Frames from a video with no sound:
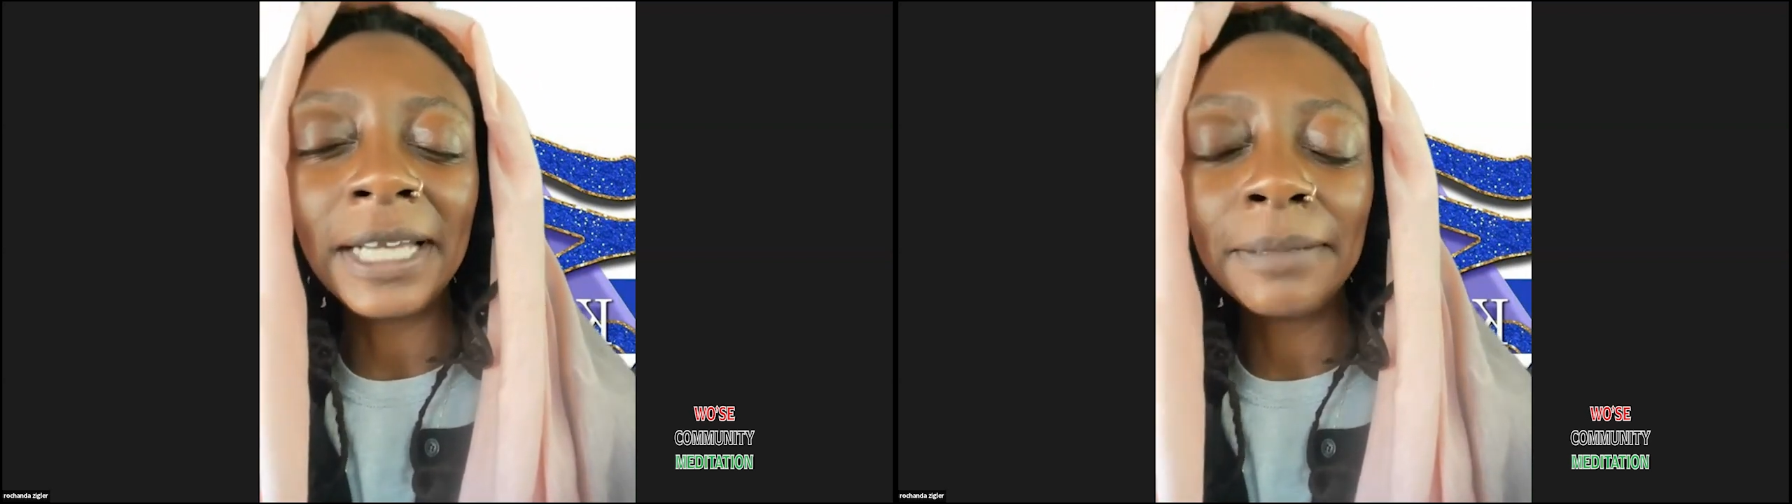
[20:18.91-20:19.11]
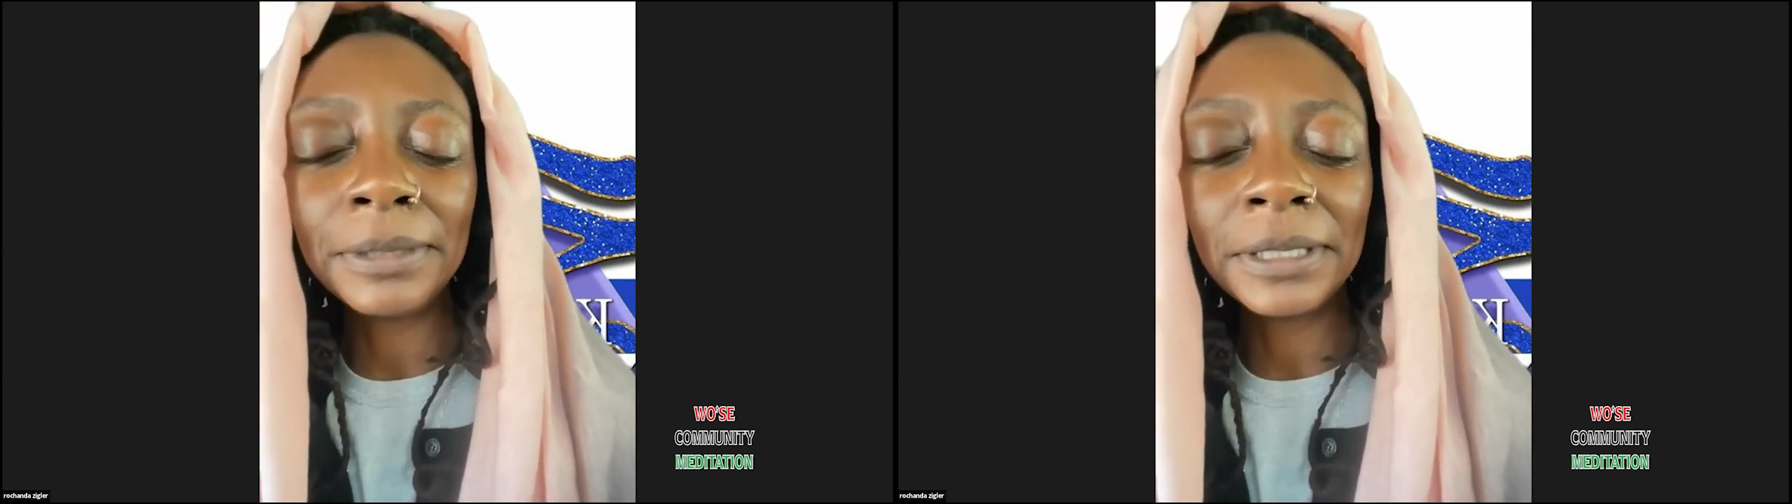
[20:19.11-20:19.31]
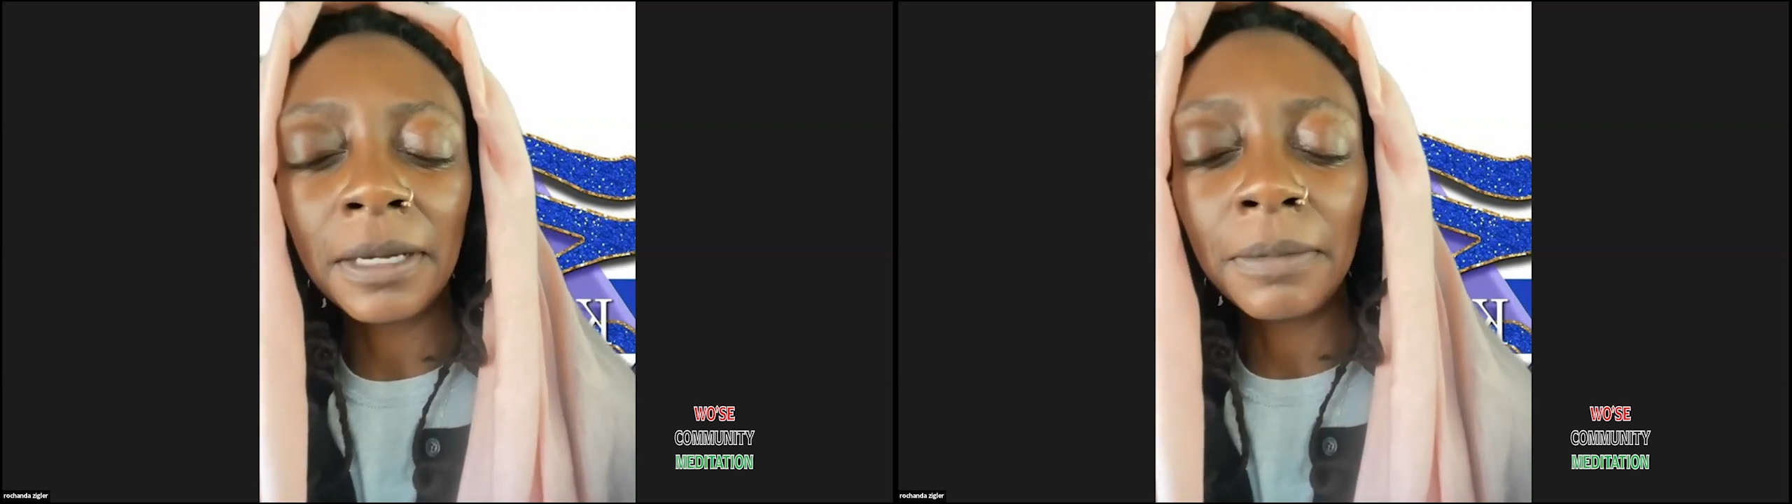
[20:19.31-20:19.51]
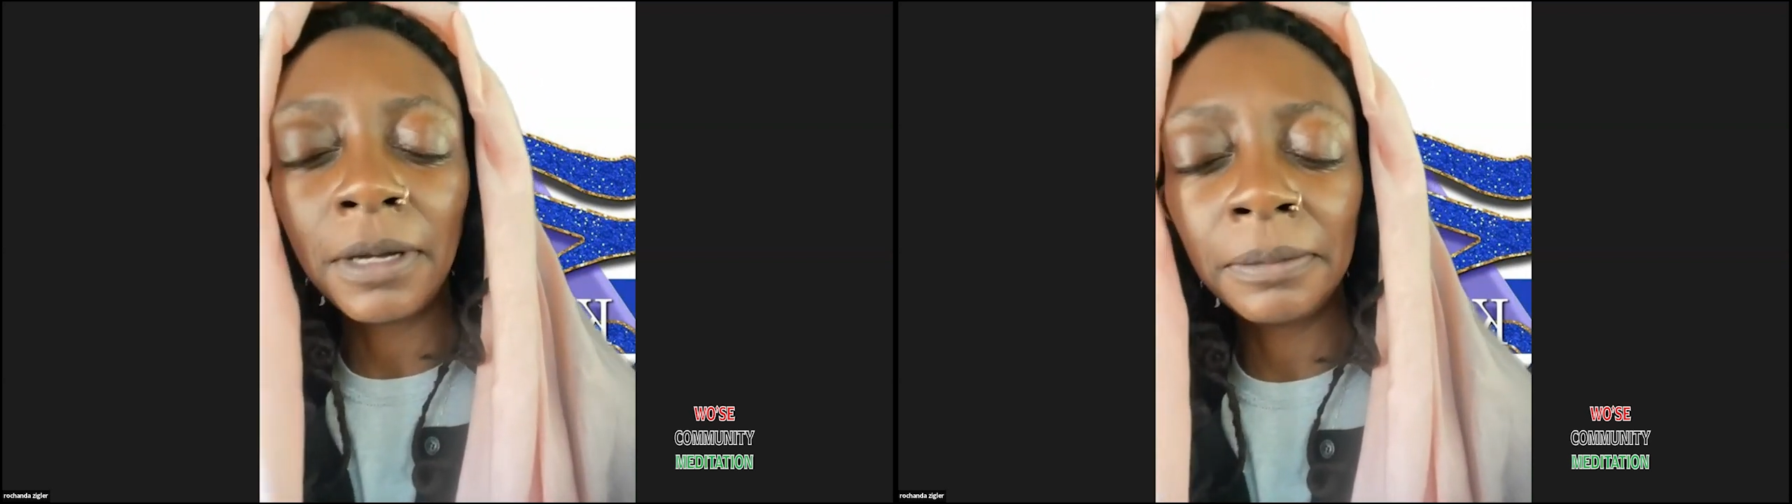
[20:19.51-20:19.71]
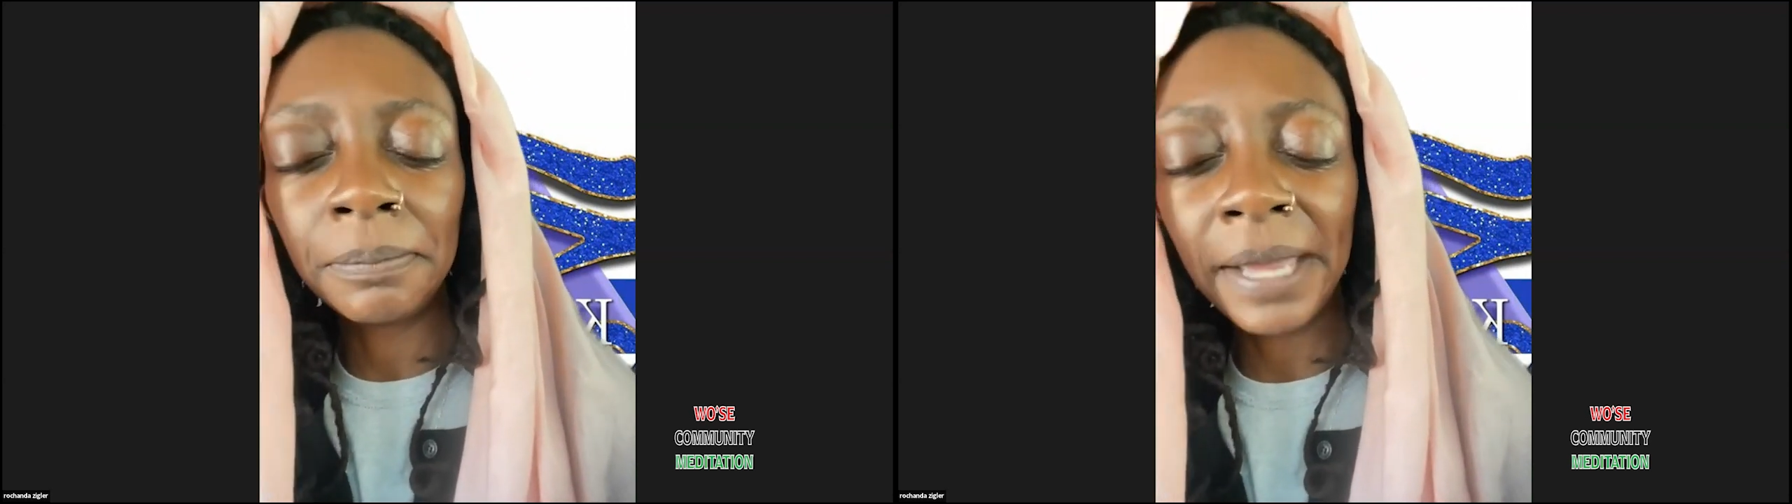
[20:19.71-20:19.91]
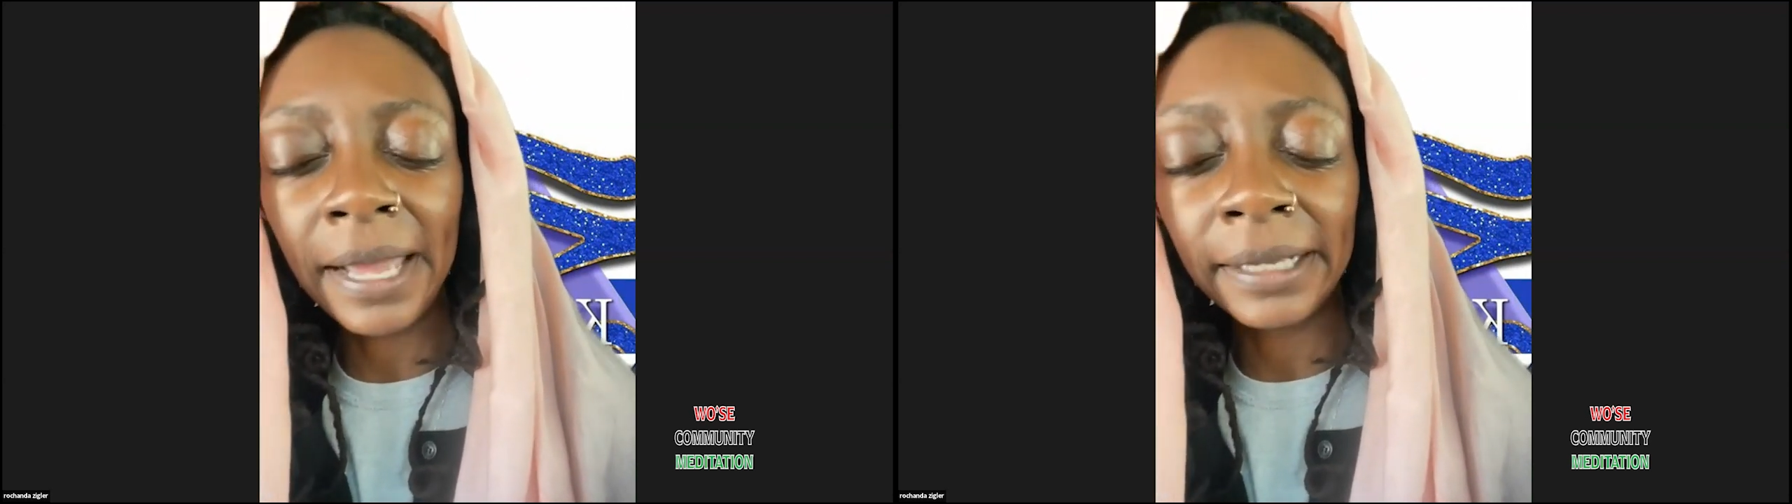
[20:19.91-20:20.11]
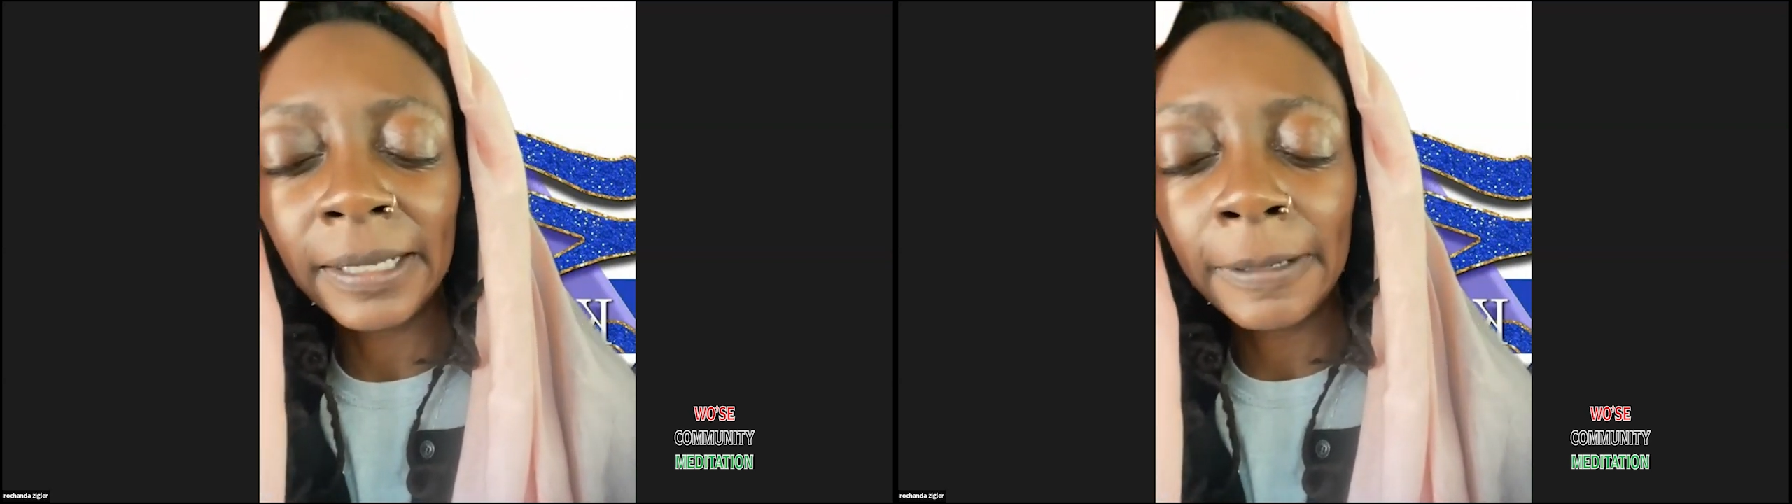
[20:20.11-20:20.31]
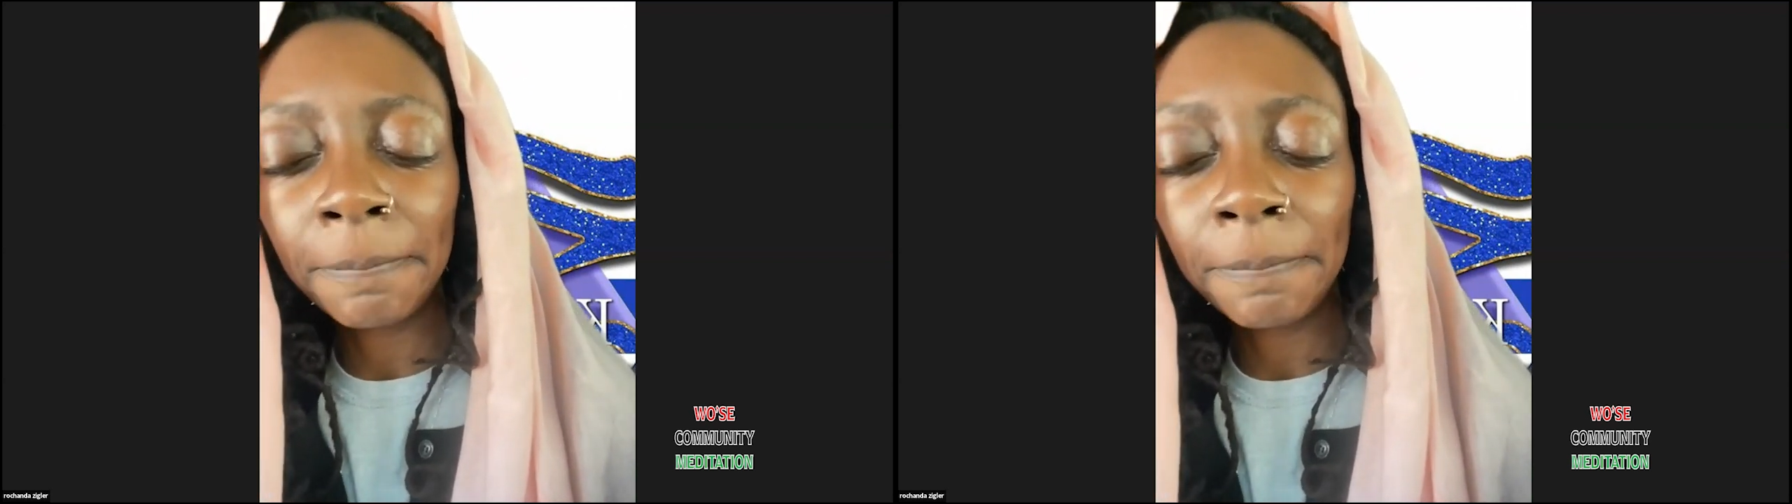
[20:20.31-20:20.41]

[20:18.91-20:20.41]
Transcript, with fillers: Time to come on back.